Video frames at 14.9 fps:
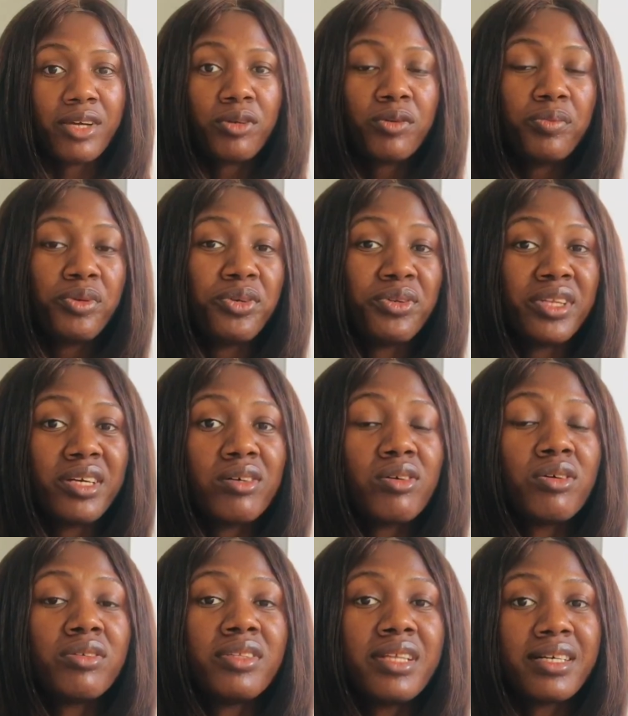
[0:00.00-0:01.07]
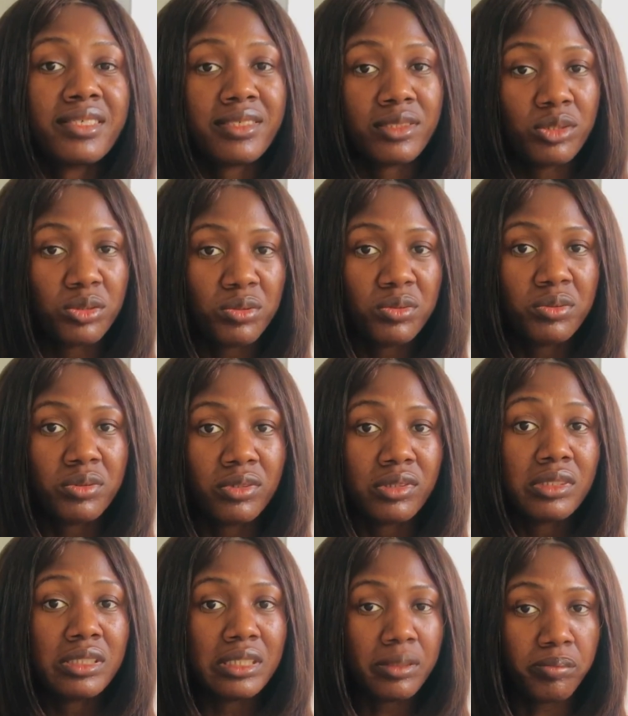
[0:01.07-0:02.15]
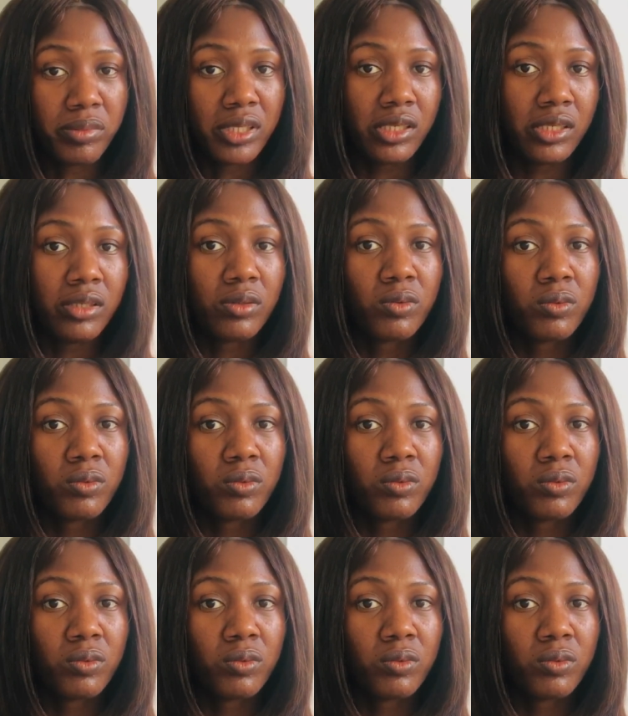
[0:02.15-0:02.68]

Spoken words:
hope you now understood deeply